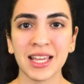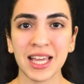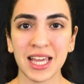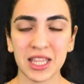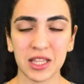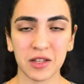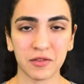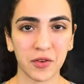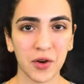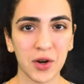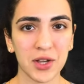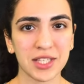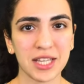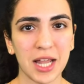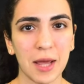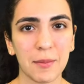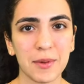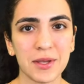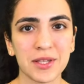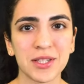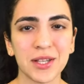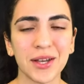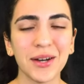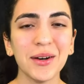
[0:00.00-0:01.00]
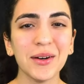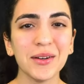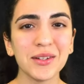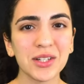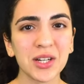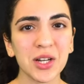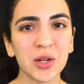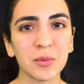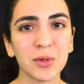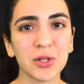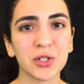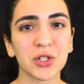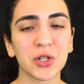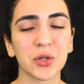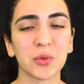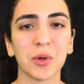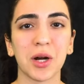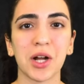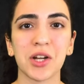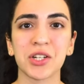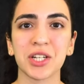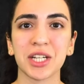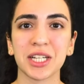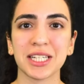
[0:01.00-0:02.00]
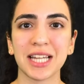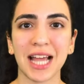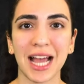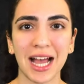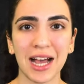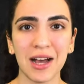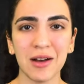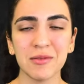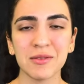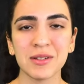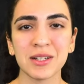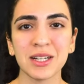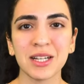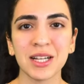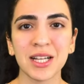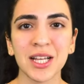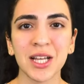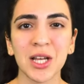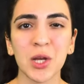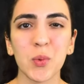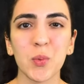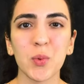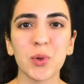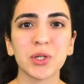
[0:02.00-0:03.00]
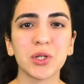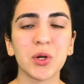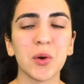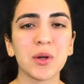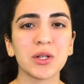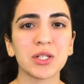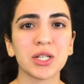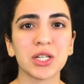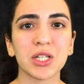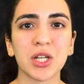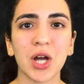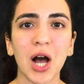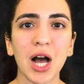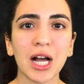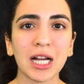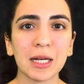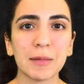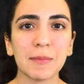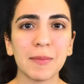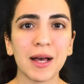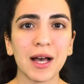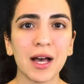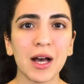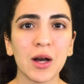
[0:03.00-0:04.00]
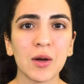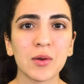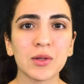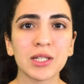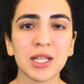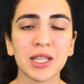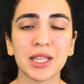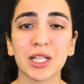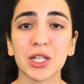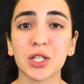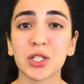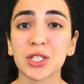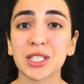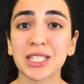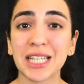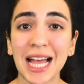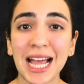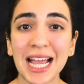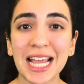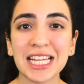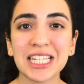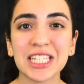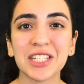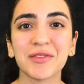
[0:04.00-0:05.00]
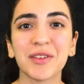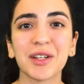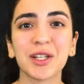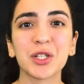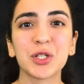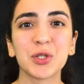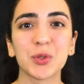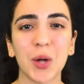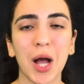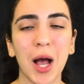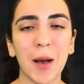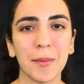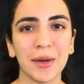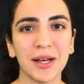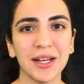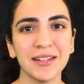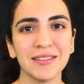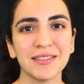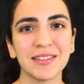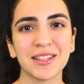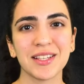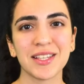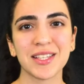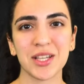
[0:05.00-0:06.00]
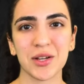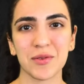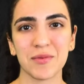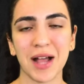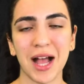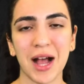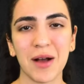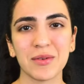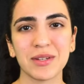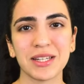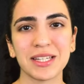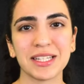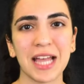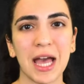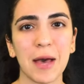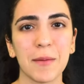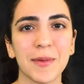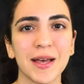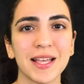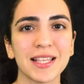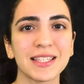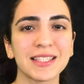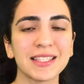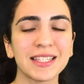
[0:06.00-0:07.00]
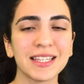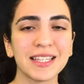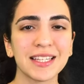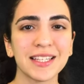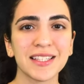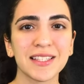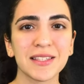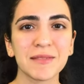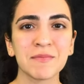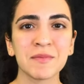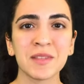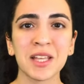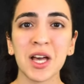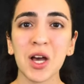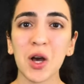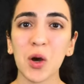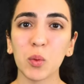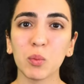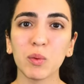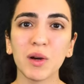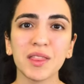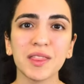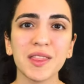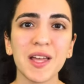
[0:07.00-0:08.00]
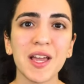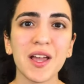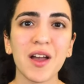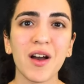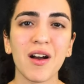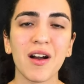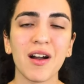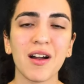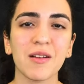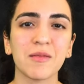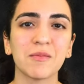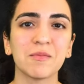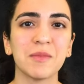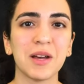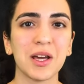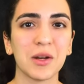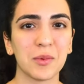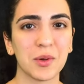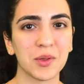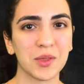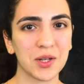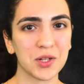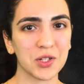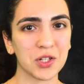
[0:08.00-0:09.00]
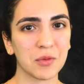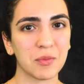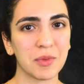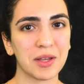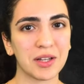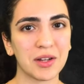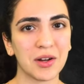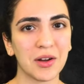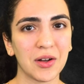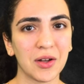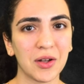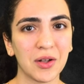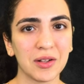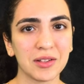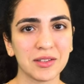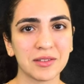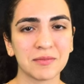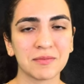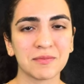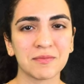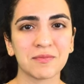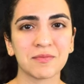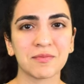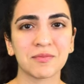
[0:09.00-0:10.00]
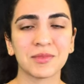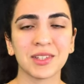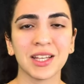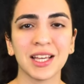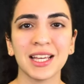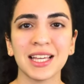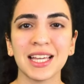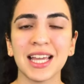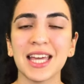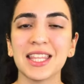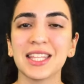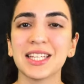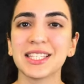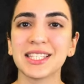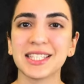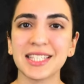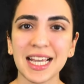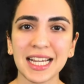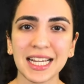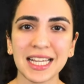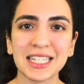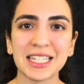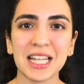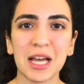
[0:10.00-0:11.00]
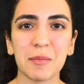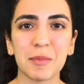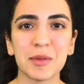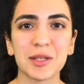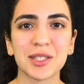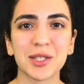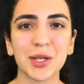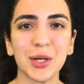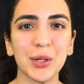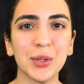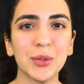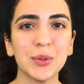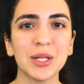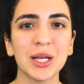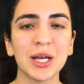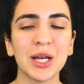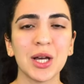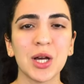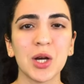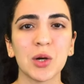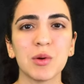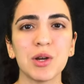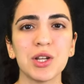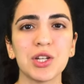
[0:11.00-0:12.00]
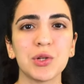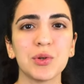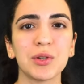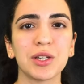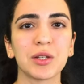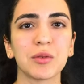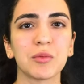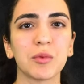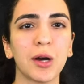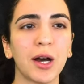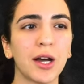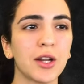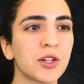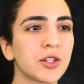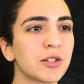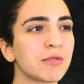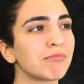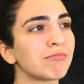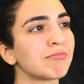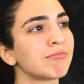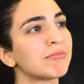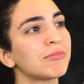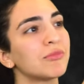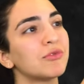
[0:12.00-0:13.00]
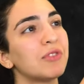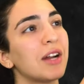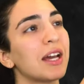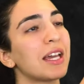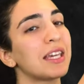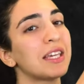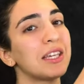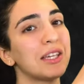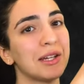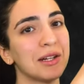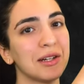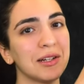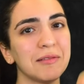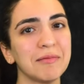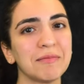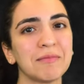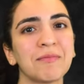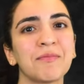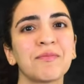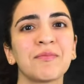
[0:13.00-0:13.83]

In the first episode, which you're watching now, we're going to talk about the scientific drama surrounding M S Cs, what they are, and what they should be called. In the second episode, which you can watch right here,